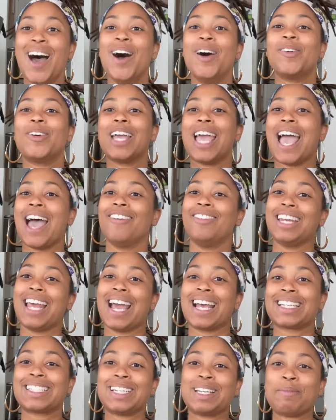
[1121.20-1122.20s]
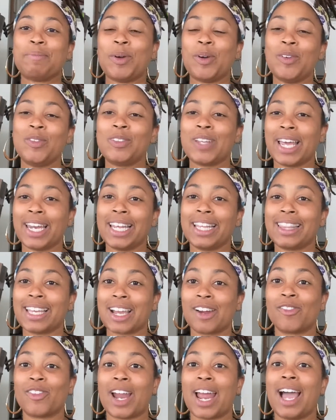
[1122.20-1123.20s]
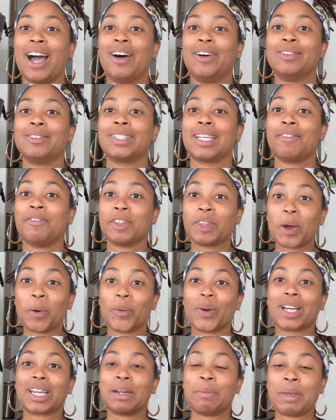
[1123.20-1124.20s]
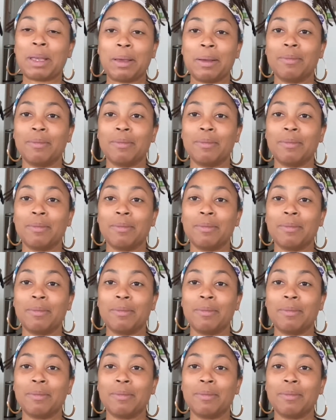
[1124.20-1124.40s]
we haven't actually moved anything around, even though they're going